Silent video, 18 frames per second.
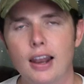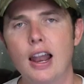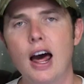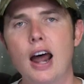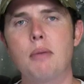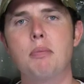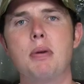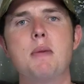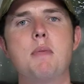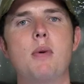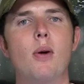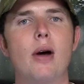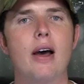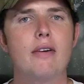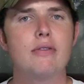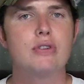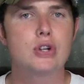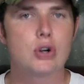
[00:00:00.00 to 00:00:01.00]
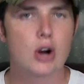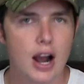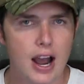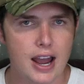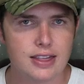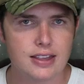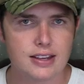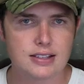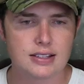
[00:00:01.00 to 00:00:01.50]
a lot of people have
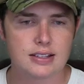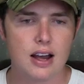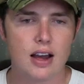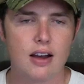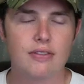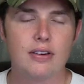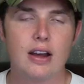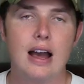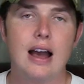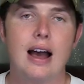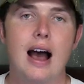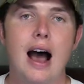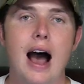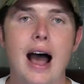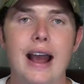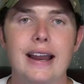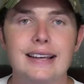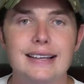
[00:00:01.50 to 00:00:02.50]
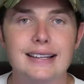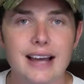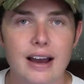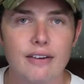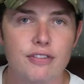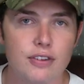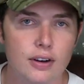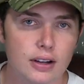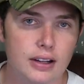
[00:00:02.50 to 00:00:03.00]
tried this stuff I
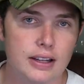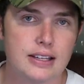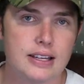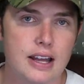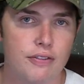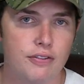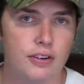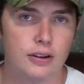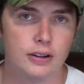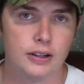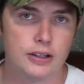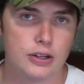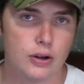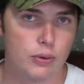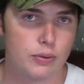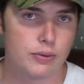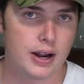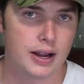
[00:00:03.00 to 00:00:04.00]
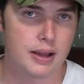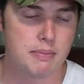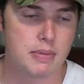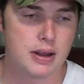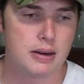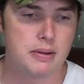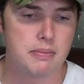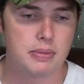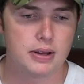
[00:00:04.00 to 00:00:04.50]
definitely, definitely don't
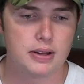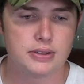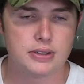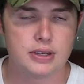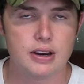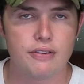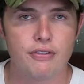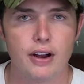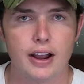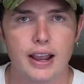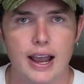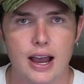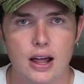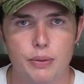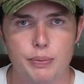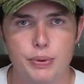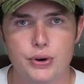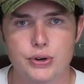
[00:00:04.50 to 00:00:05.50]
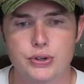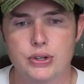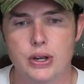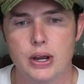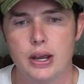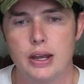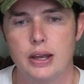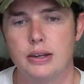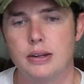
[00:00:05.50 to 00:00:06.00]
recommend it because the different calibers,
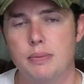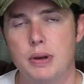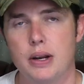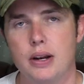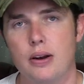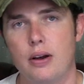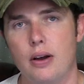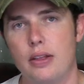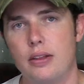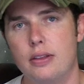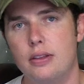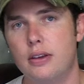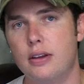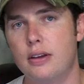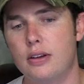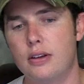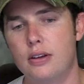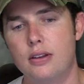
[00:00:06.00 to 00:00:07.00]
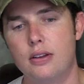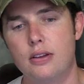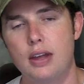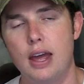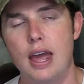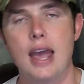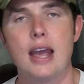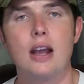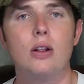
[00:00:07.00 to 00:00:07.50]
depending on the,
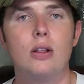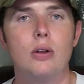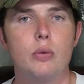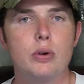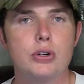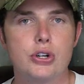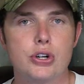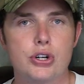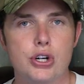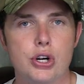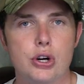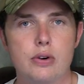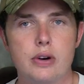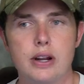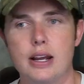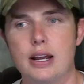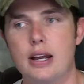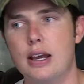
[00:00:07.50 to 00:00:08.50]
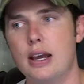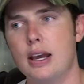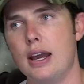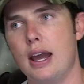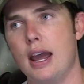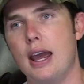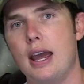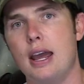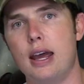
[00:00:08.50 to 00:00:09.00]
the angle at which you're shooting
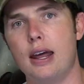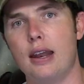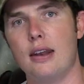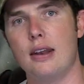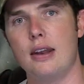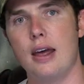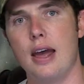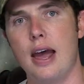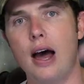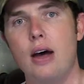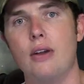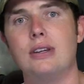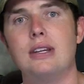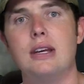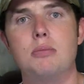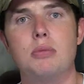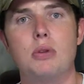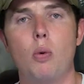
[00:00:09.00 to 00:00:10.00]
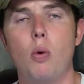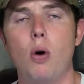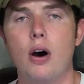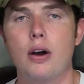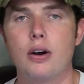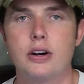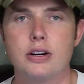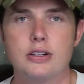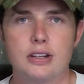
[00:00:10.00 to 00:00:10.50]
and how deep the
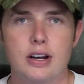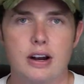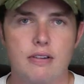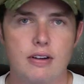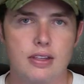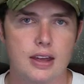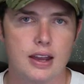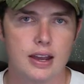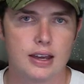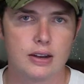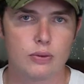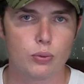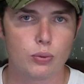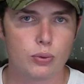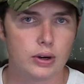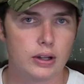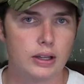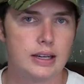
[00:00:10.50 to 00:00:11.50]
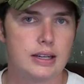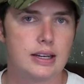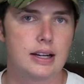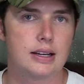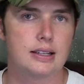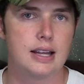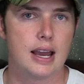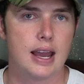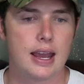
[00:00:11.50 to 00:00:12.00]
water is and everything can really
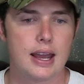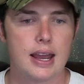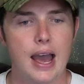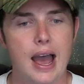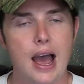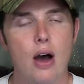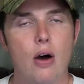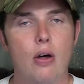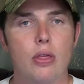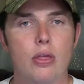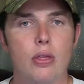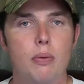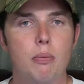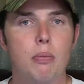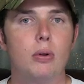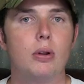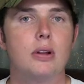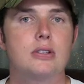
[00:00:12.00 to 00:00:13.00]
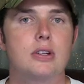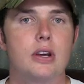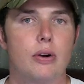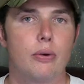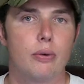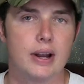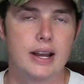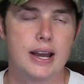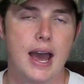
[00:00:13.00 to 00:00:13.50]
dictate how the bullet's
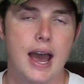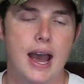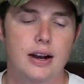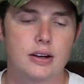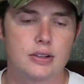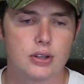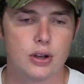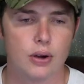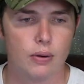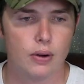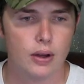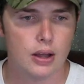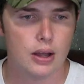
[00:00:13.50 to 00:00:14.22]
gonna react. So